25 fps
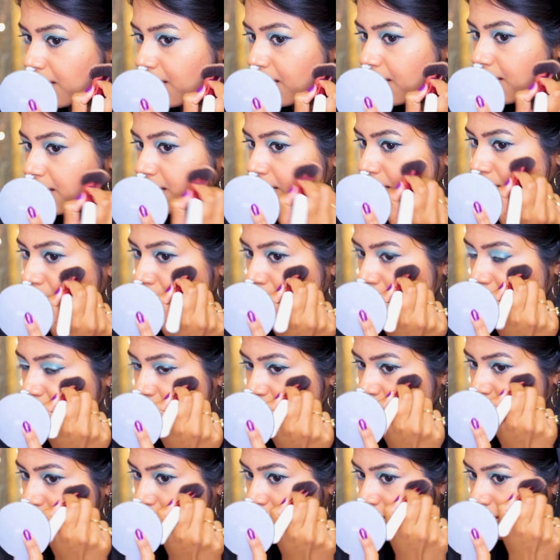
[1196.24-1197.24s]
It doesn't look
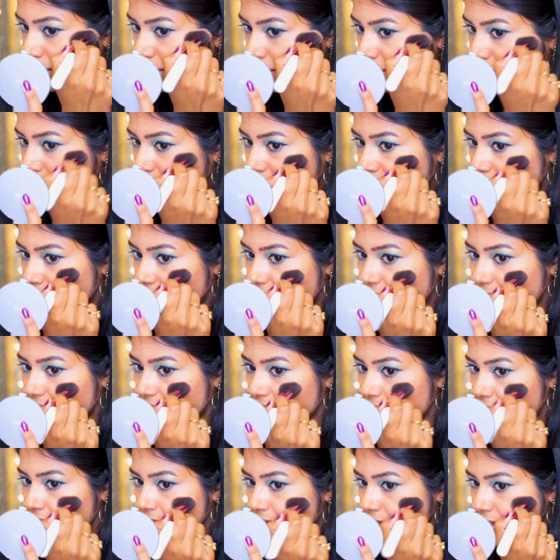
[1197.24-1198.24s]
chunky on the
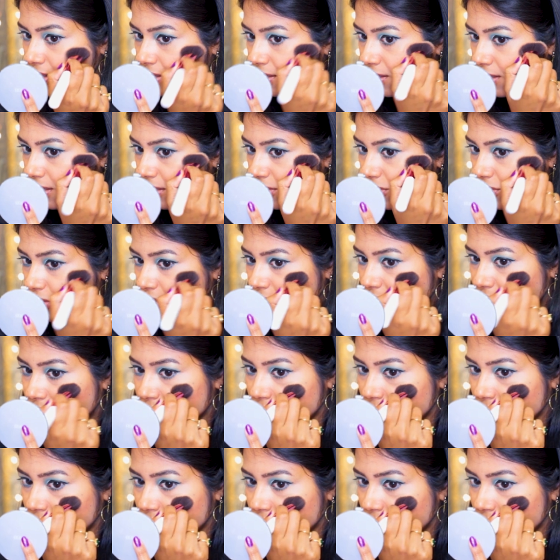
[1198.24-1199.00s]
face as such.